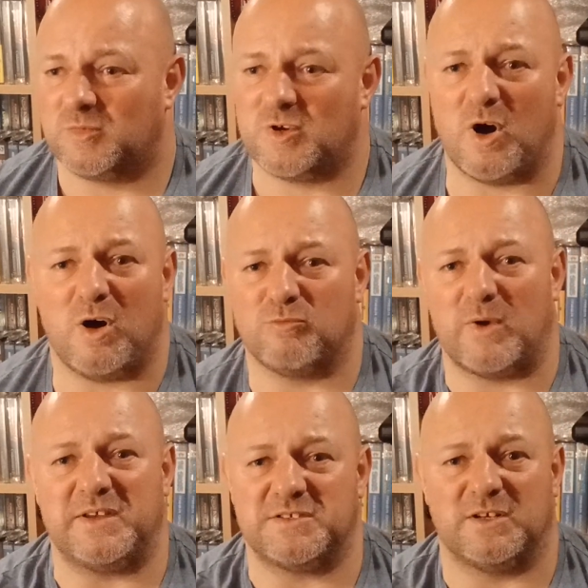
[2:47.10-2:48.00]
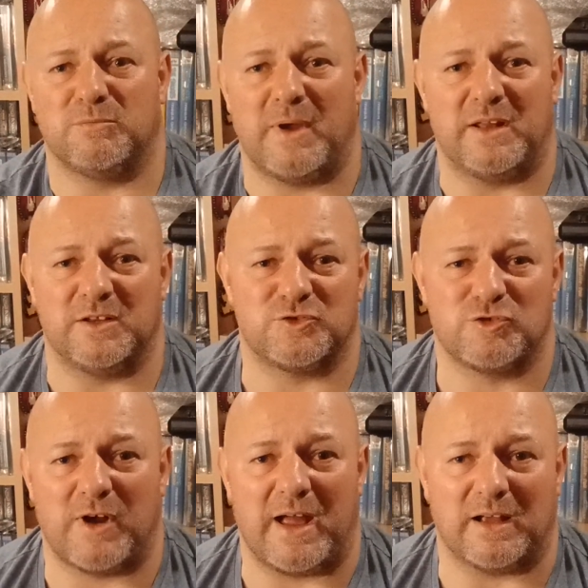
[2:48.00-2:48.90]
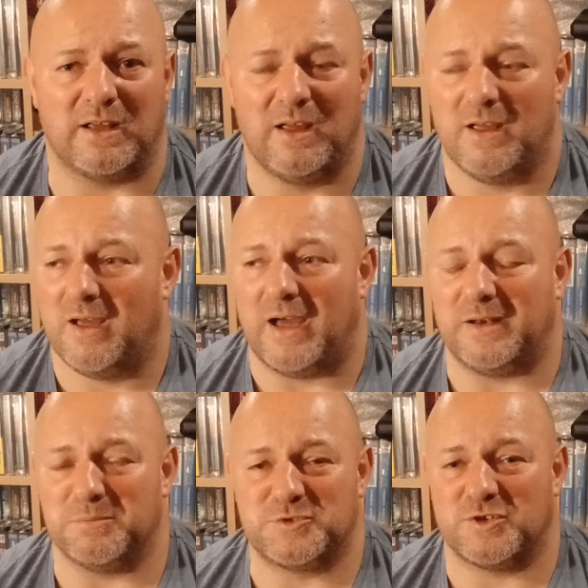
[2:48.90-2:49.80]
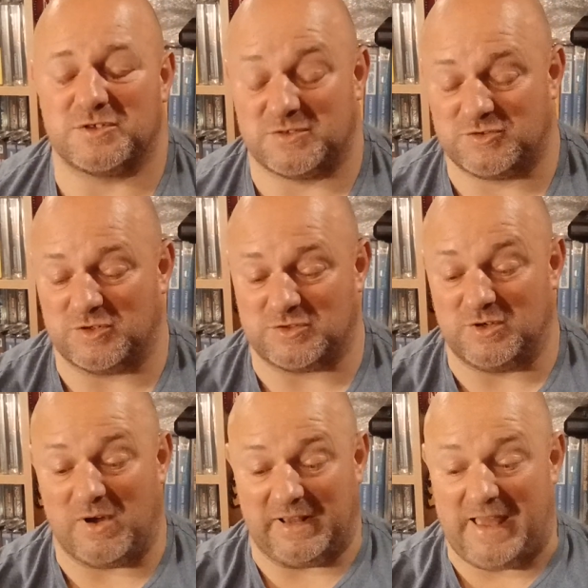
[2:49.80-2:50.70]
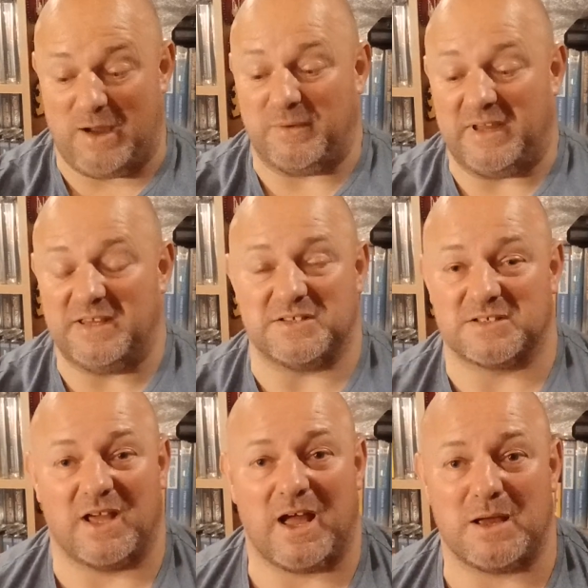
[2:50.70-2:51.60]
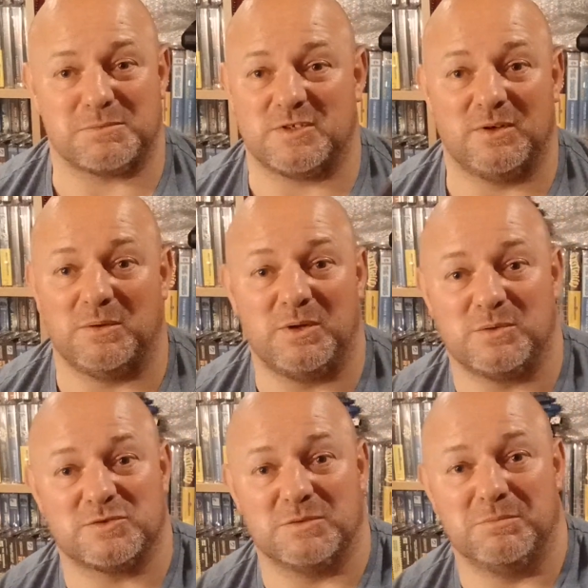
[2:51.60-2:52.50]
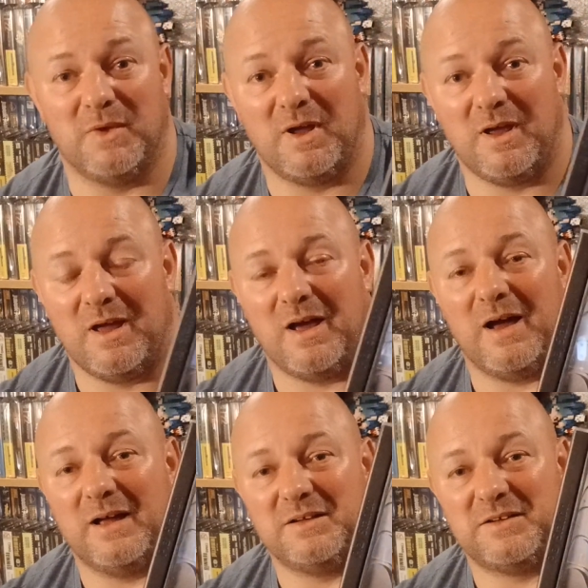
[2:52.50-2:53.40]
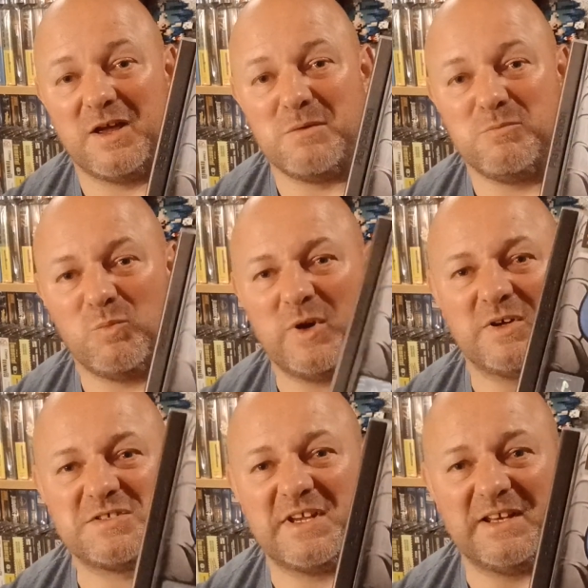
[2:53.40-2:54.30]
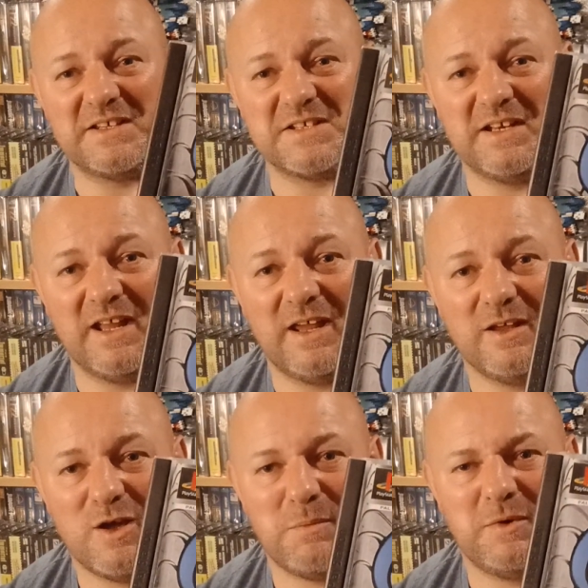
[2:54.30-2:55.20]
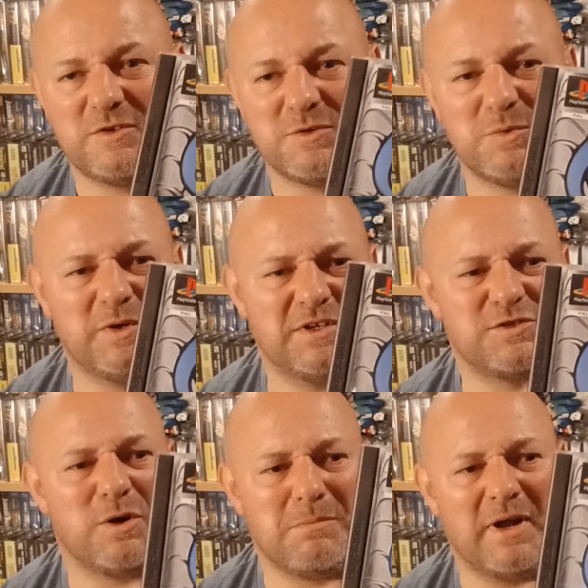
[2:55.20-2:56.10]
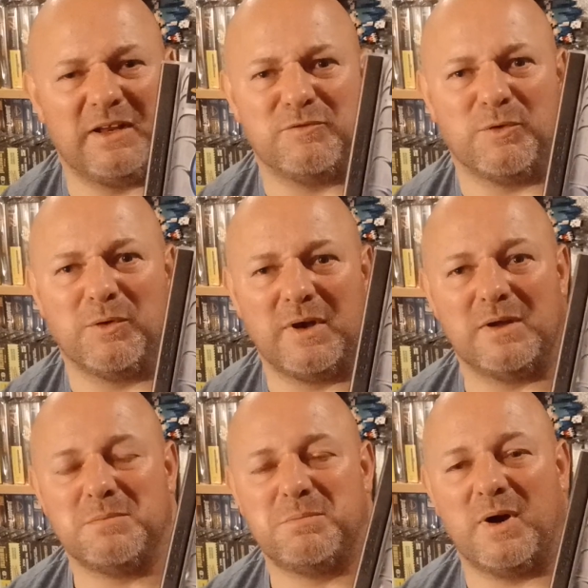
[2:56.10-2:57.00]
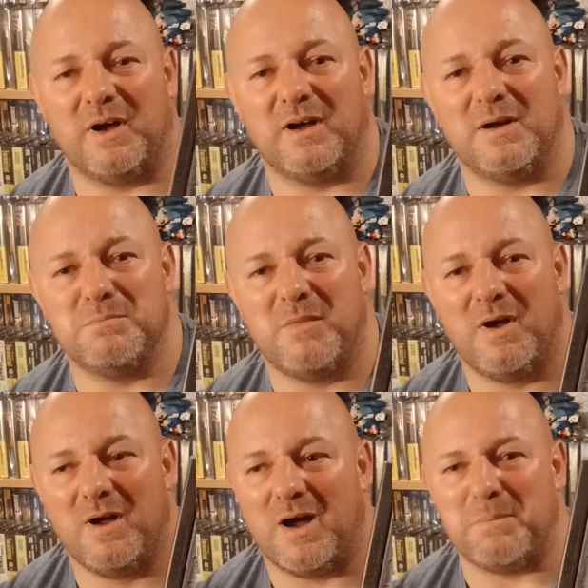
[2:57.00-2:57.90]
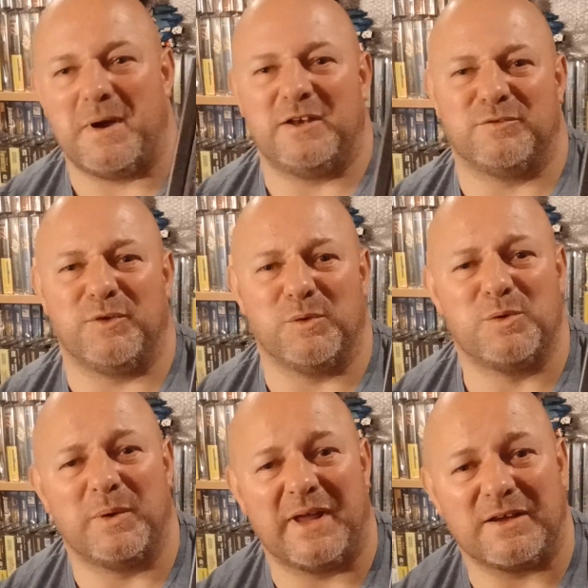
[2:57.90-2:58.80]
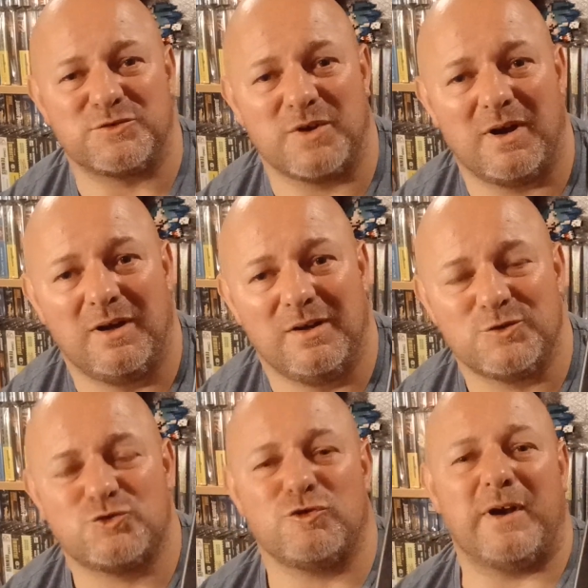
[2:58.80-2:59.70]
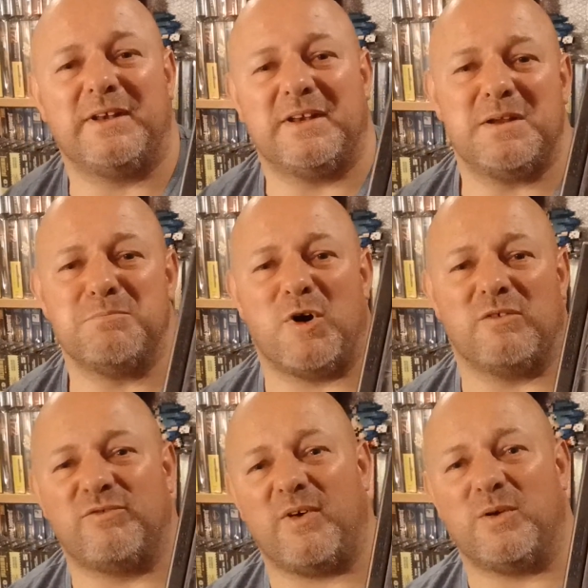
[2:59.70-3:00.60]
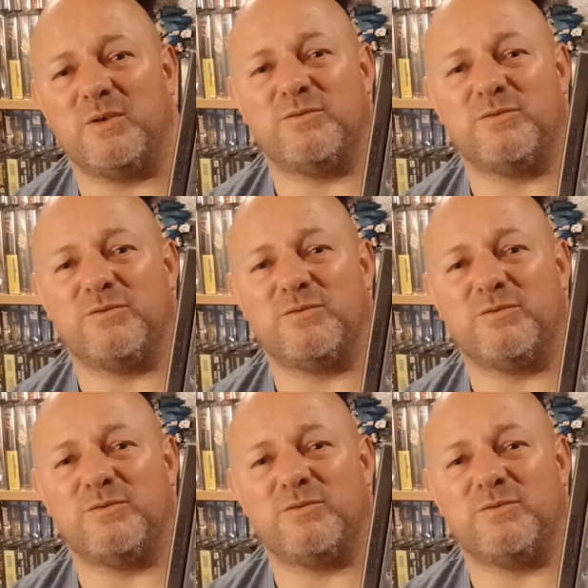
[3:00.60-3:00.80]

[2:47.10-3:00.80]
car racing around the track, and it was just like how it is. Absolutely awesome. And when I see this in there, I mean, she wanted top money for it, but I paid a few quid extra, traded in my Final